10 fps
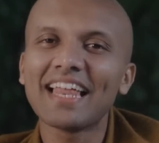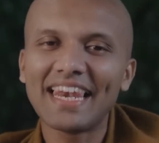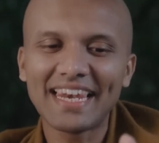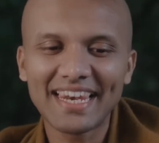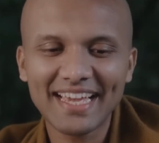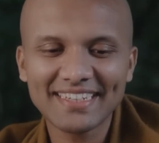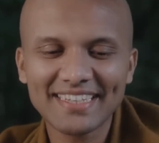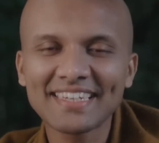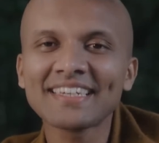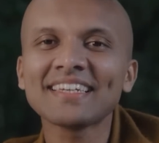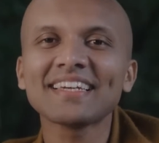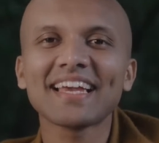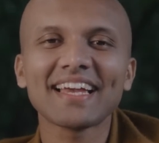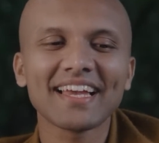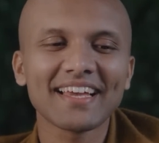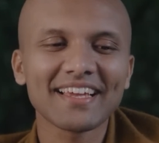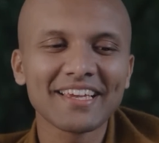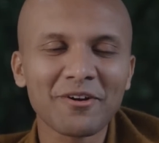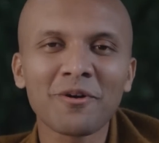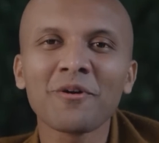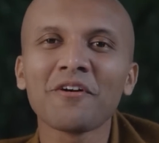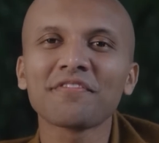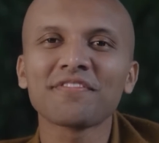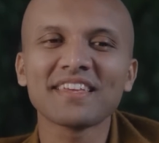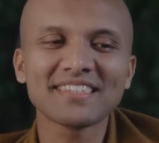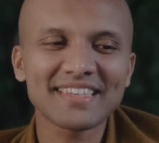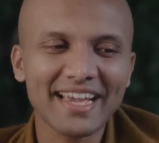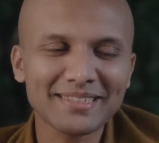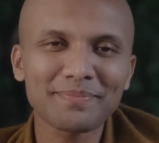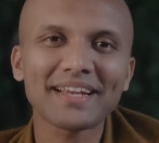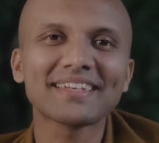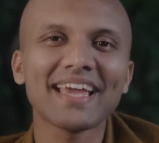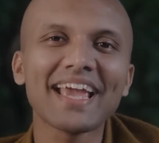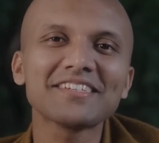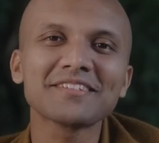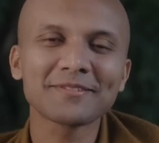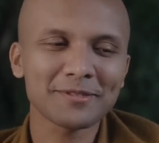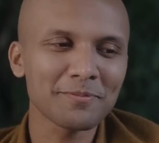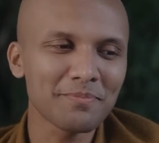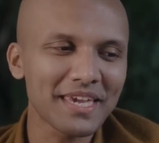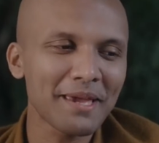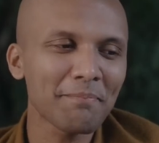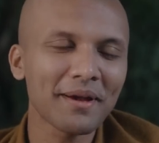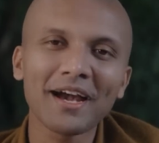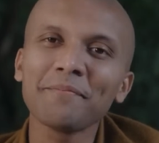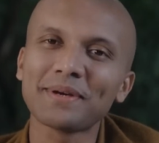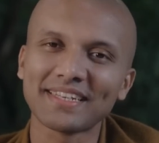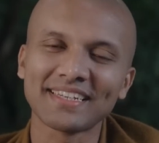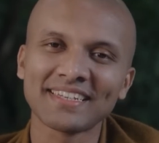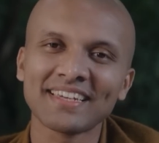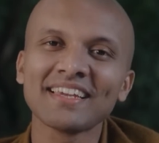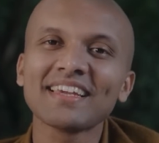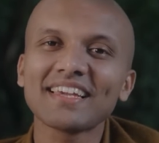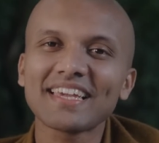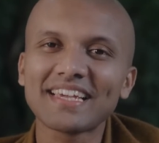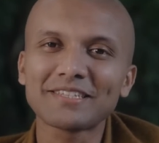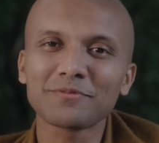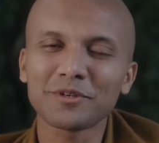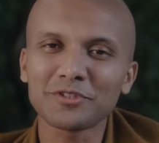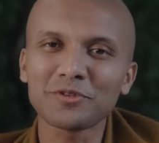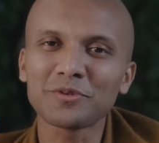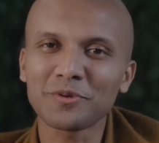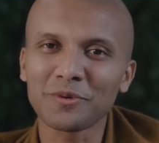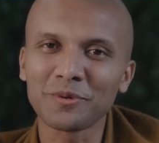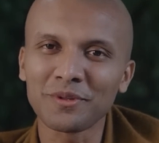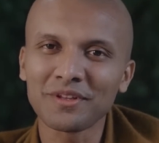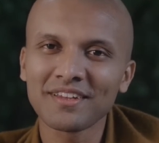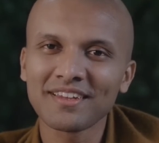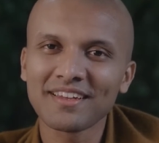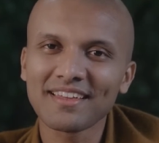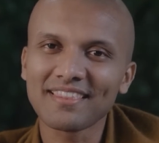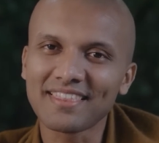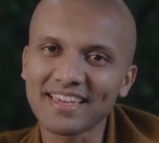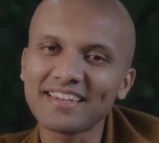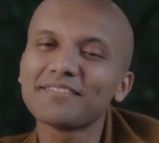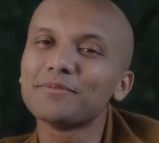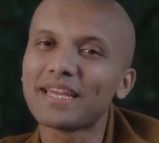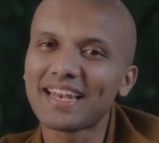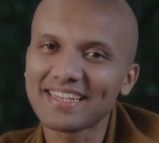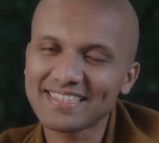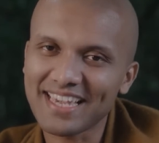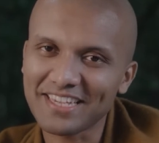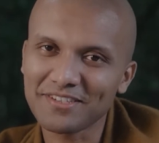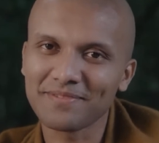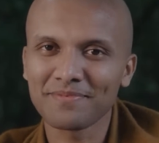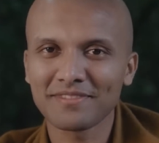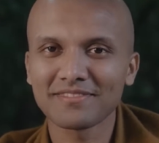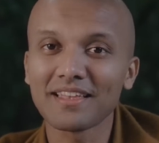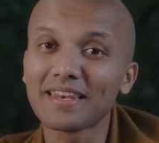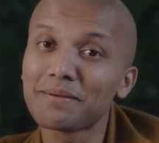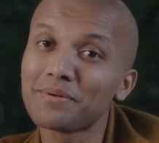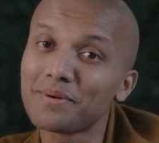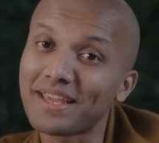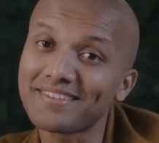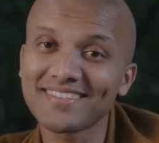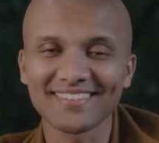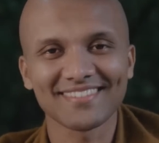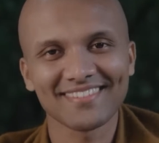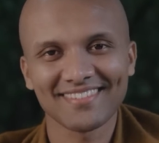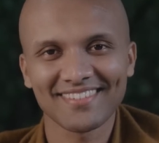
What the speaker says: Letting go of these expectations to be permanent is what you call the realization, the liberation,